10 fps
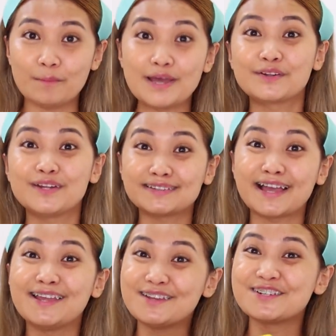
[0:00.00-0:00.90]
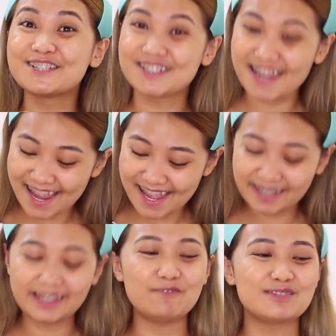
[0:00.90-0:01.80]
meron na tayong
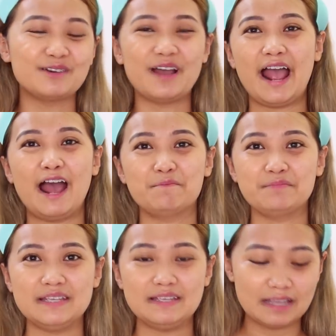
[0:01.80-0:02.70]
shade. I'm so happy.